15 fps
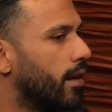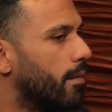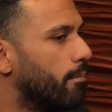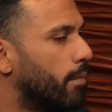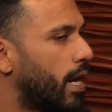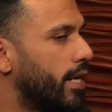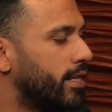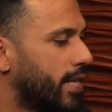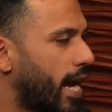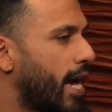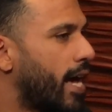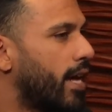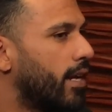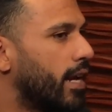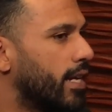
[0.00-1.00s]
My
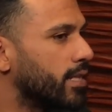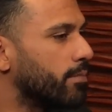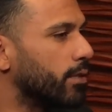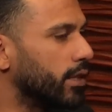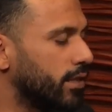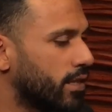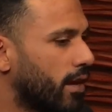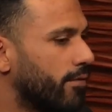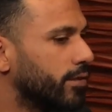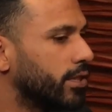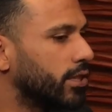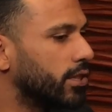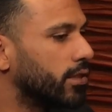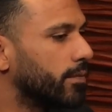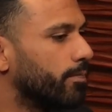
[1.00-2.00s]
dad, as a police
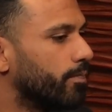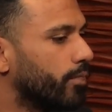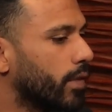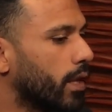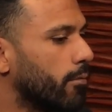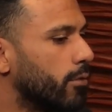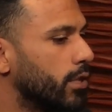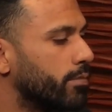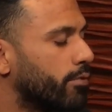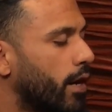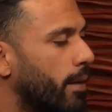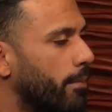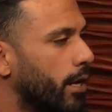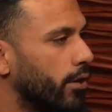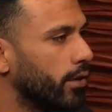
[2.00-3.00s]
officer, was
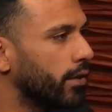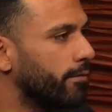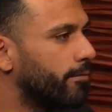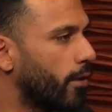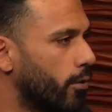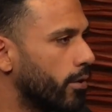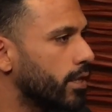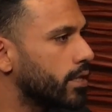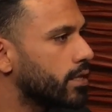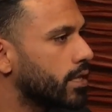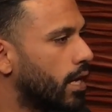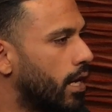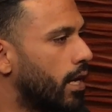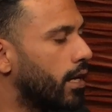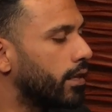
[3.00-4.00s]
primarily focused
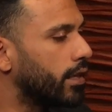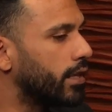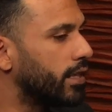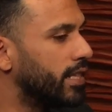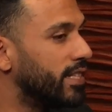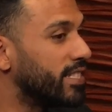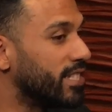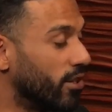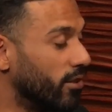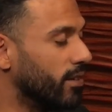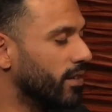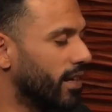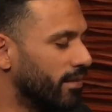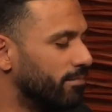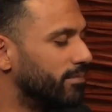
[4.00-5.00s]
on, and he's still
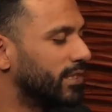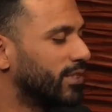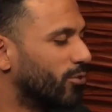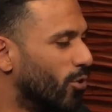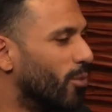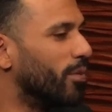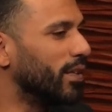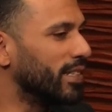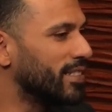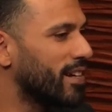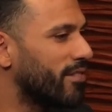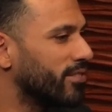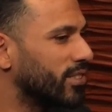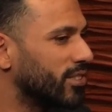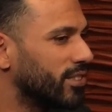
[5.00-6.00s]
a school police
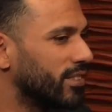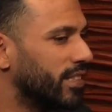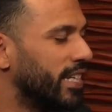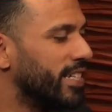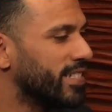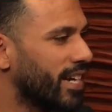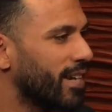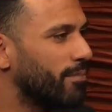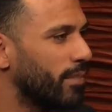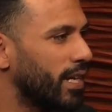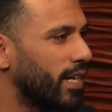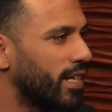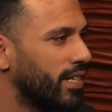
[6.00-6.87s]
officer. He's like me.